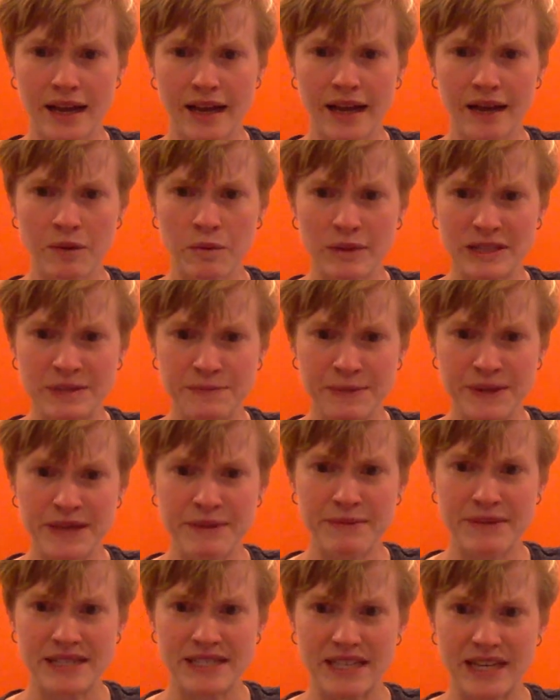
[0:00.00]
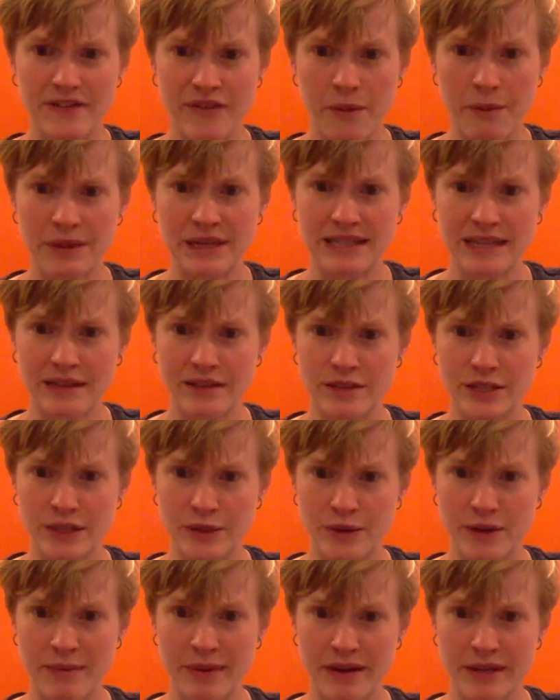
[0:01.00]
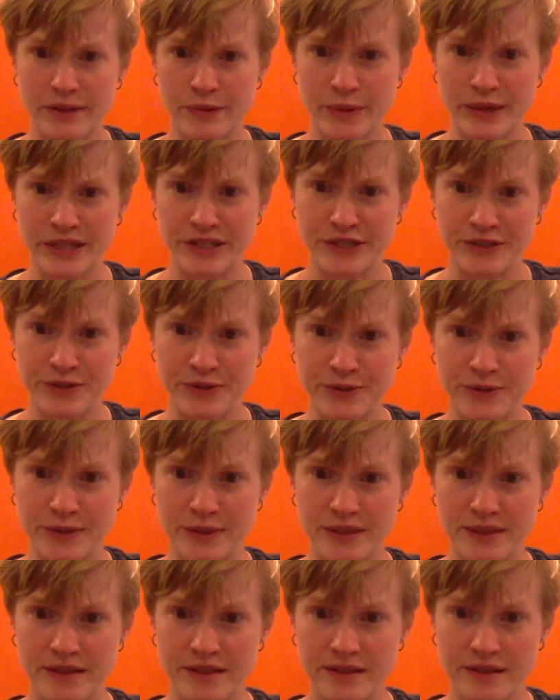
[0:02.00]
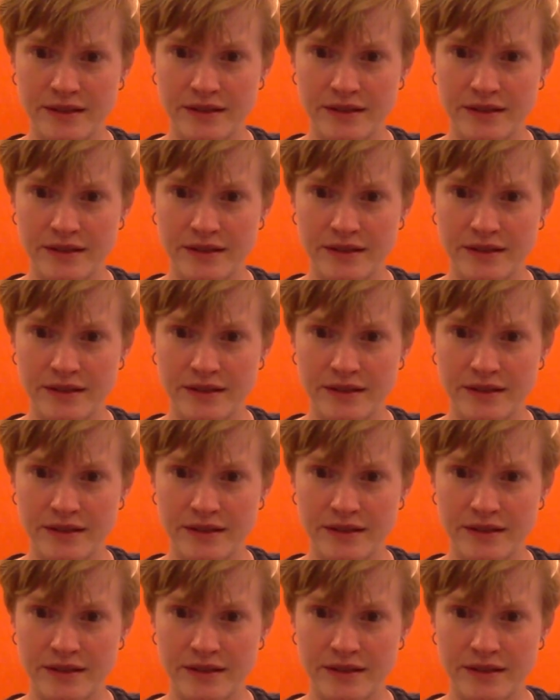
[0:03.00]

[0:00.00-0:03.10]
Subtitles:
And what's Pete missing if I'm going to tell a story about his white shoes?